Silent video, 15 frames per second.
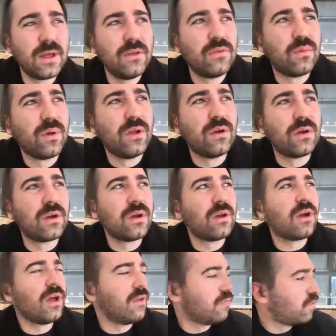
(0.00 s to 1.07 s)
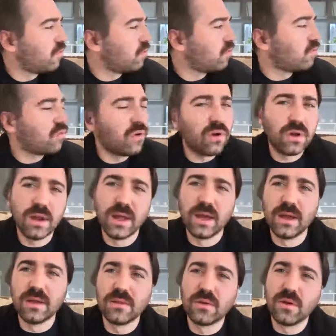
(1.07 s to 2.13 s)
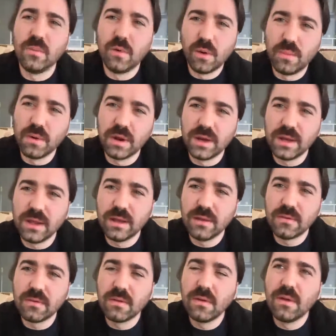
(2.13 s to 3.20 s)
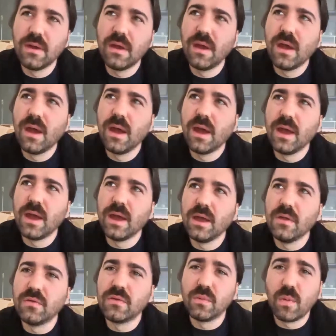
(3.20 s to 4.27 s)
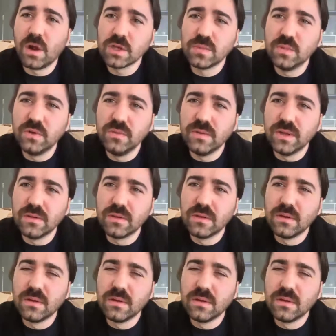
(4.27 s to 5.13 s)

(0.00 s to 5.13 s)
when you're kind of struggling to come up with ideas is to watch movies,